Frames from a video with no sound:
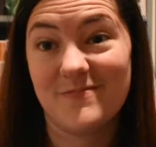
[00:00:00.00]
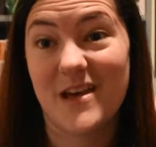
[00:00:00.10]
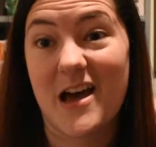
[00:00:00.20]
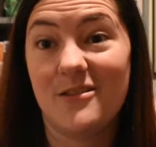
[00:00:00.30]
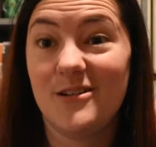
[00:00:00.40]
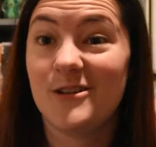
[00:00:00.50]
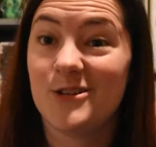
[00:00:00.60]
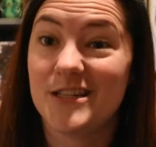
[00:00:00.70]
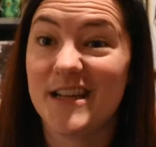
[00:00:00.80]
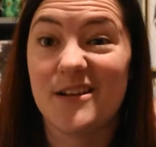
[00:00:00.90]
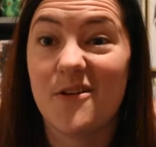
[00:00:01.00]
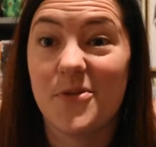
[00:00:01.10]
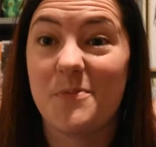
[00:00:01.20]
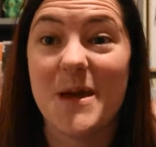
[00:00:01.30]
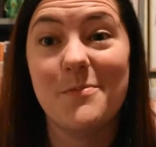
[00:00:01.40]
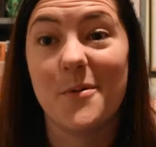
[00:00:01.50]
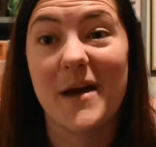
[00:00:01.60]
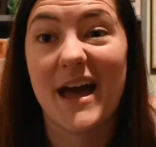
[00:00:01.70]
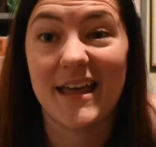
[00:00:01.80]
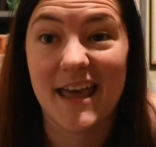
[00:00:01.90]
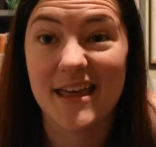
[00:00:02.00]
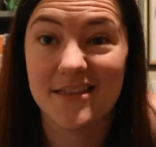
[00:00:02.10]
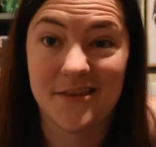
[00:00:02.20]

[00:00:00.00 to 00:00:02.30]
I don't understand on the paperback hate.